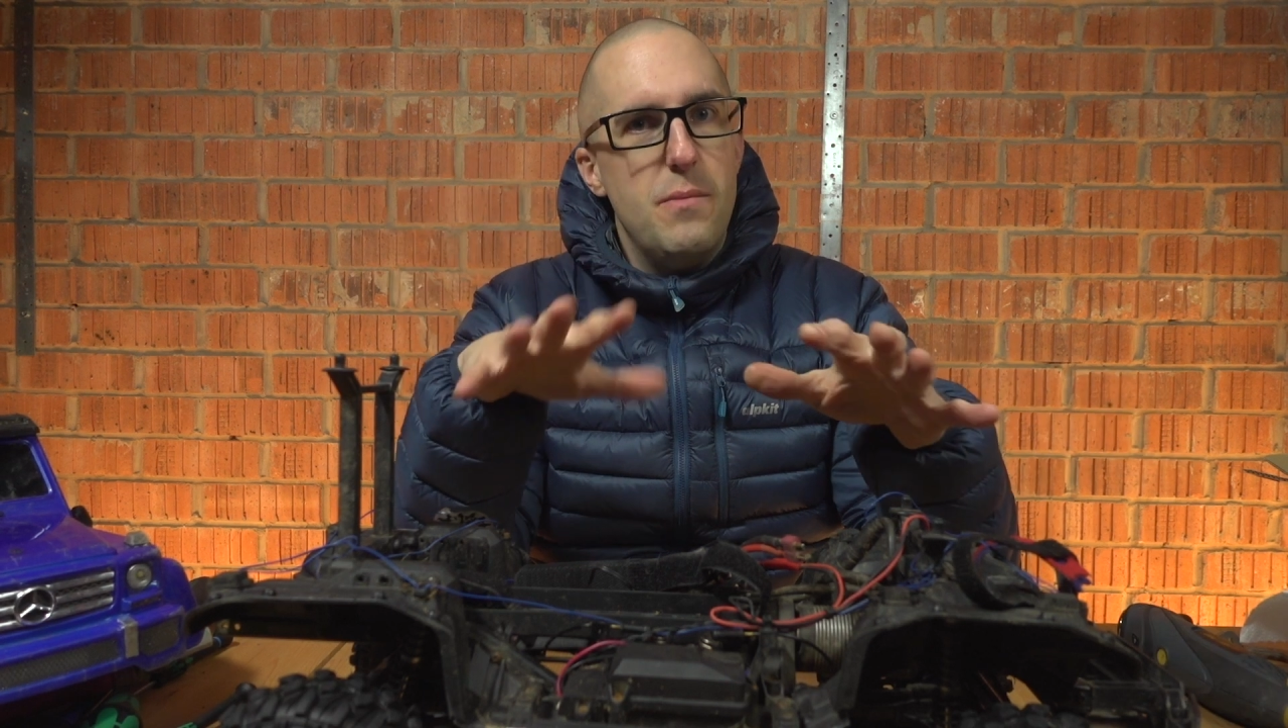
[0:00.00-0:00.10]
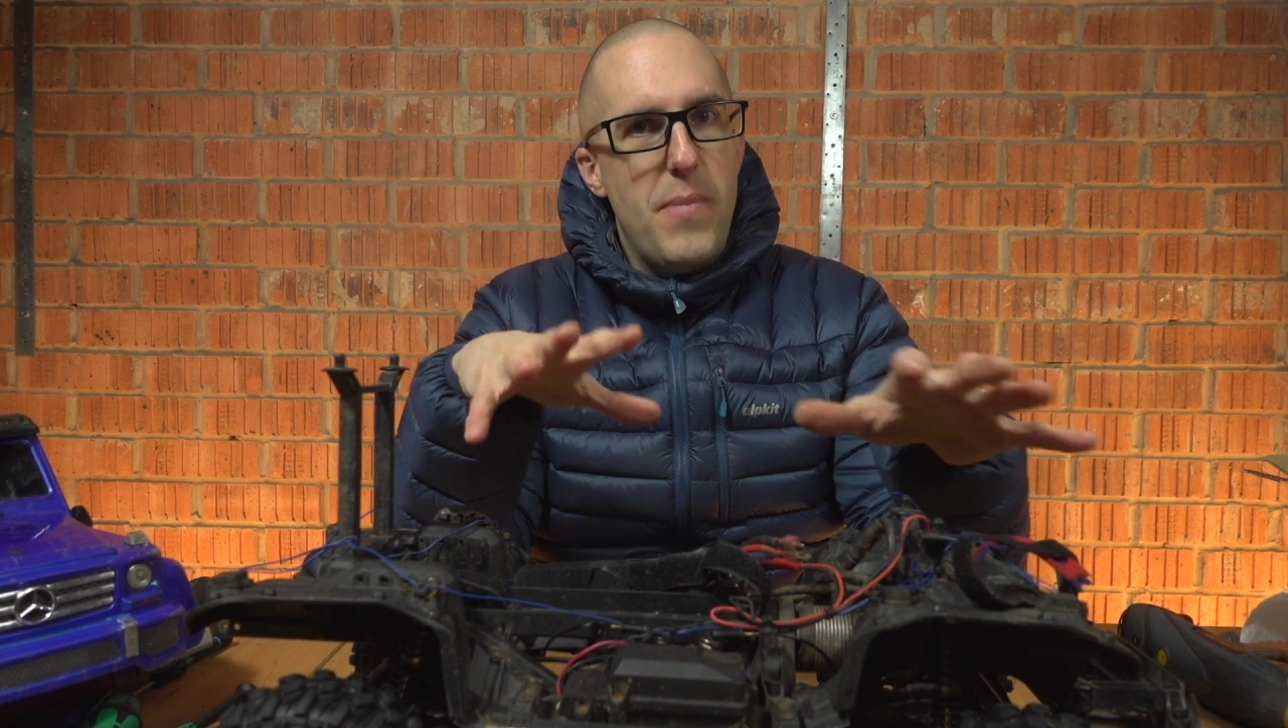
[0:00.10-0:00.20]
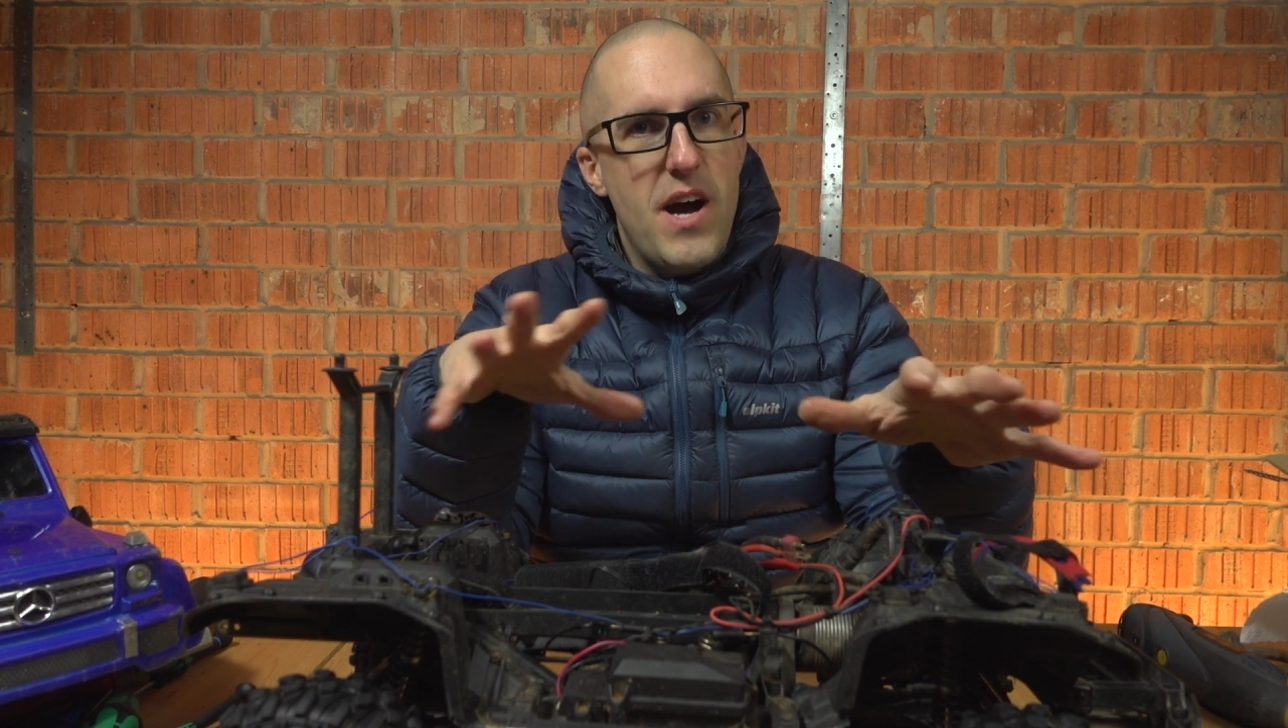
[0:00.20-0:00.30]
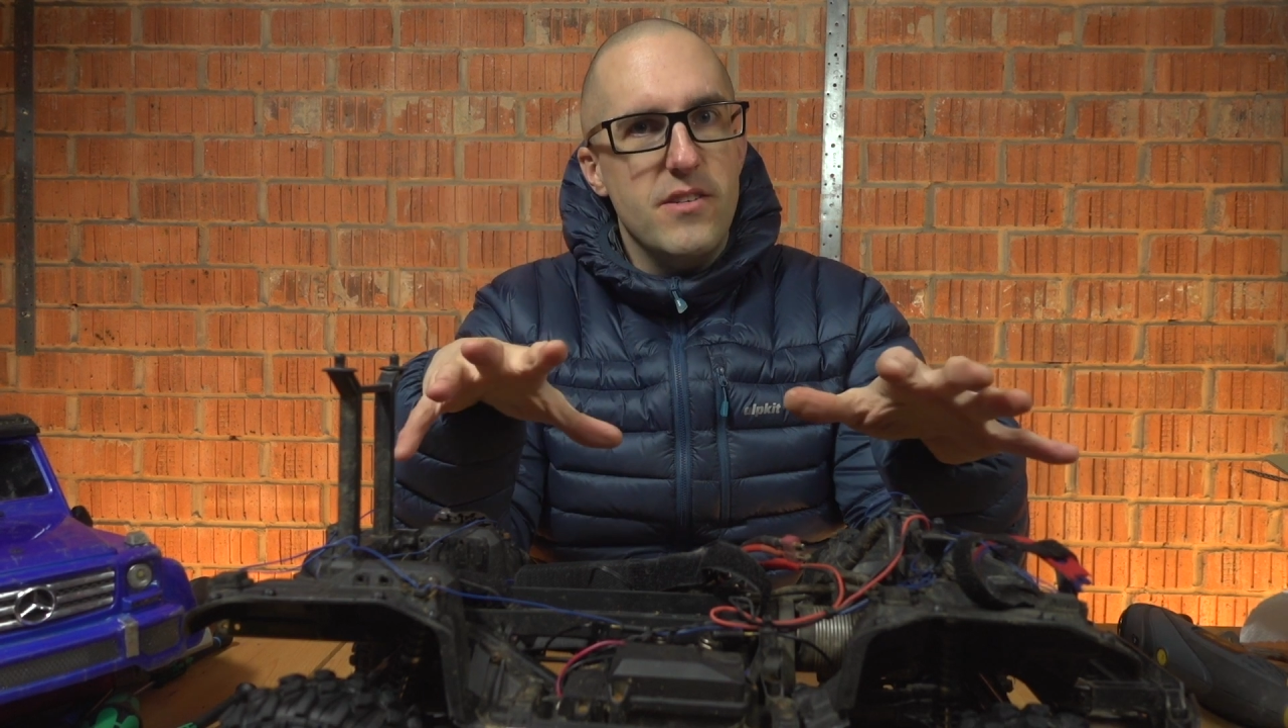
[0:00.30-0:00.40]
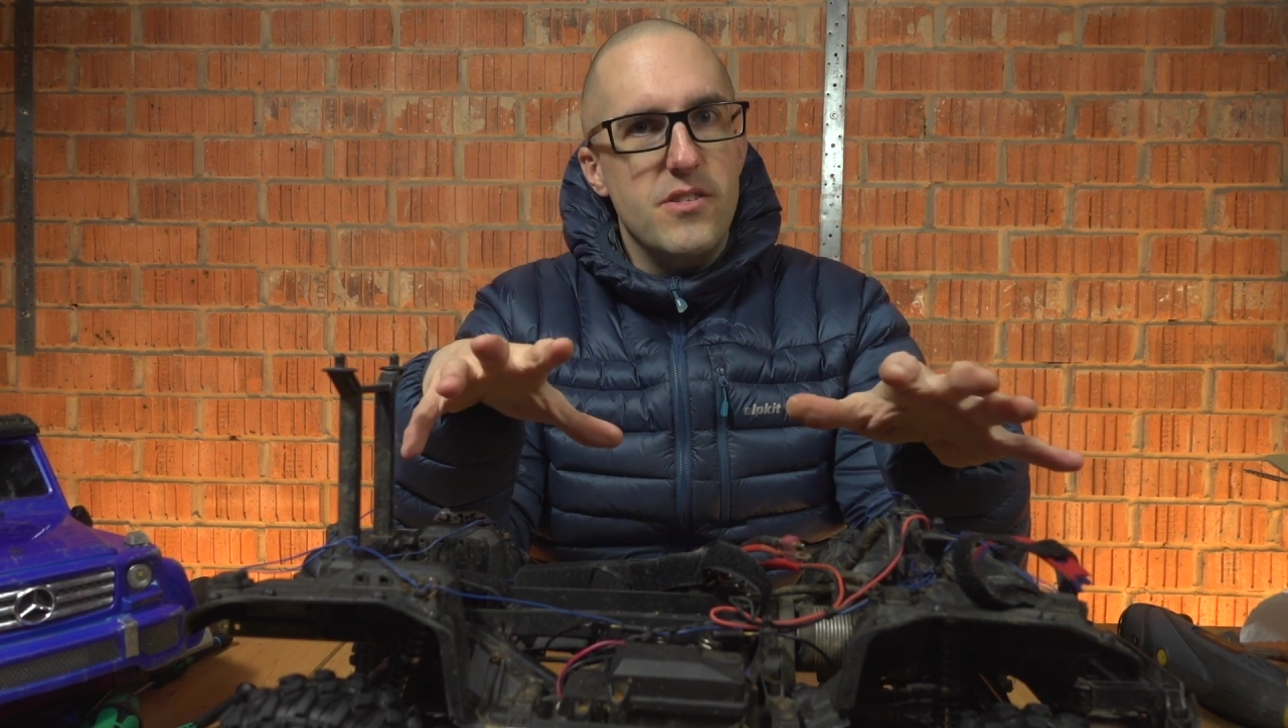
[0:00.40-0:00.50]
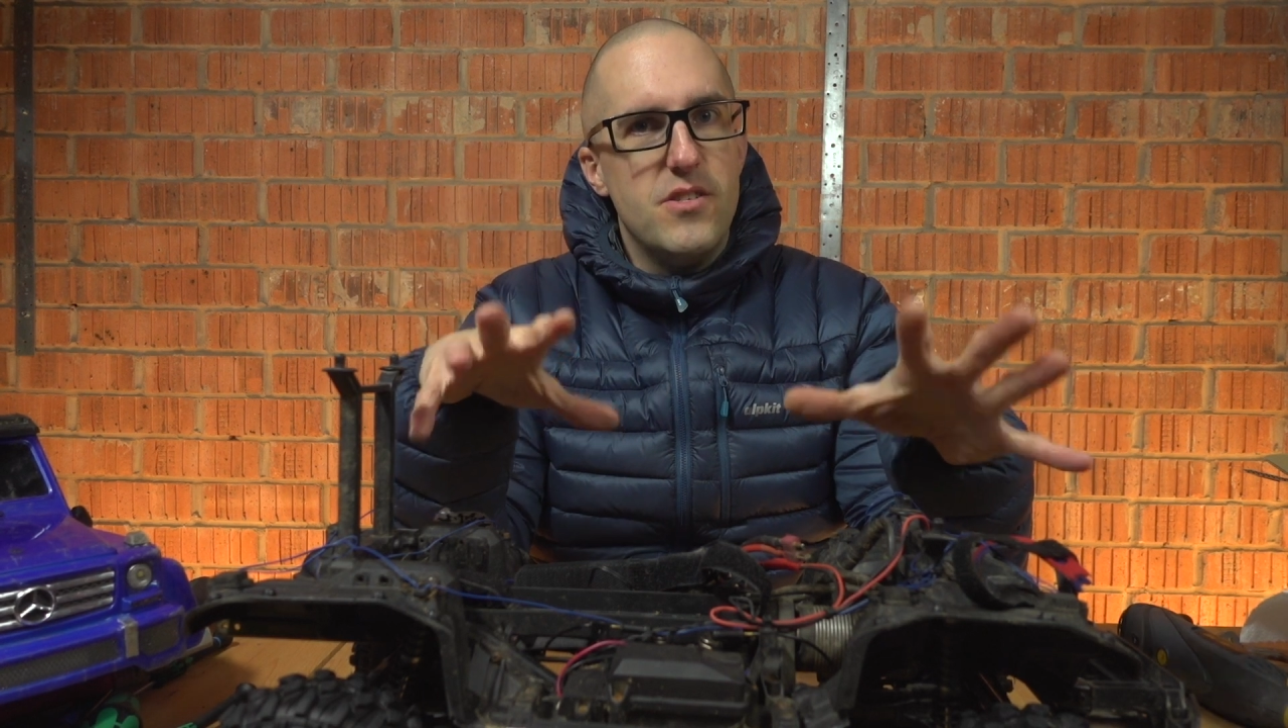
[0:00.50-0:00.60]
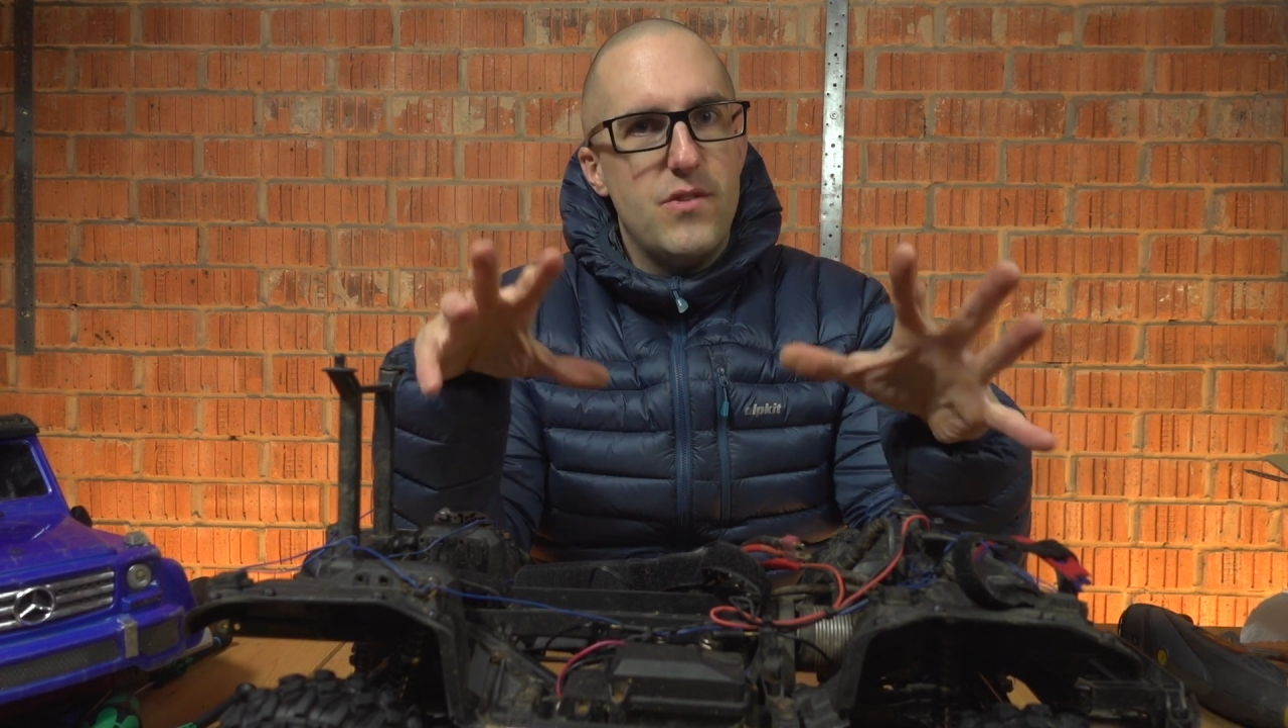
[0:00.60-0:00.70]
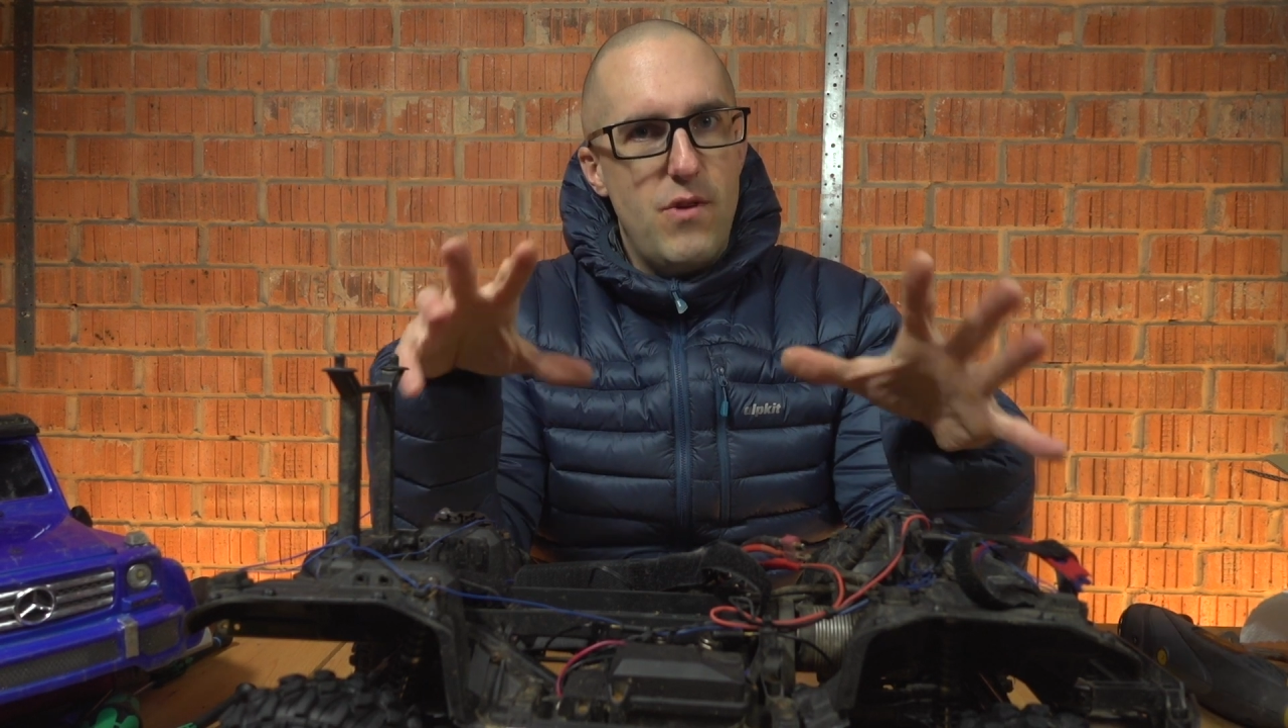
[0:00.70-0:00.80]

and balanced